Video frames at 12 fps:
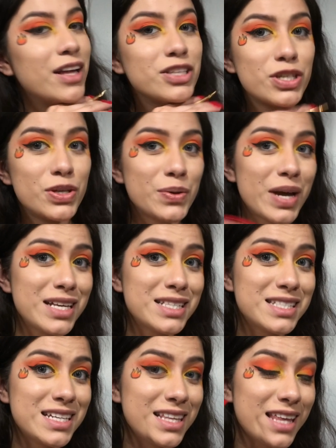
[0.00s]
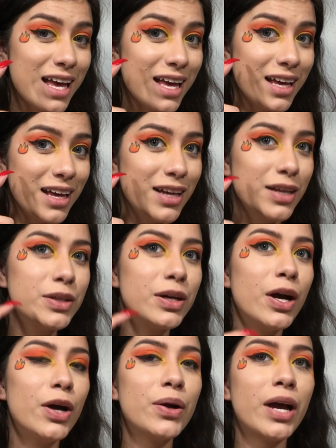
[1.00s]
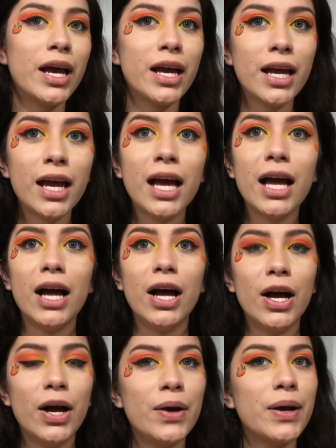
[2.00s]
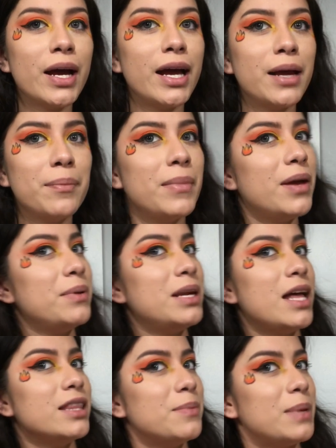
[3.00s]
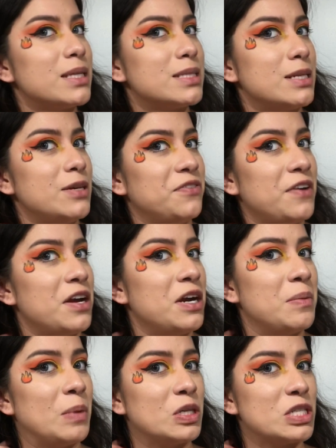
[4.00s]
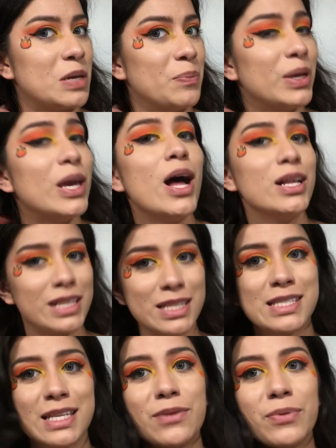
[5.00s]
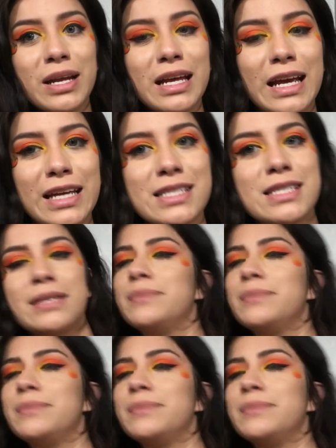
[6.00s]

Do you guys see that? Okay. Okay, maybe not the best little fire emoji, but y'all can see what it is.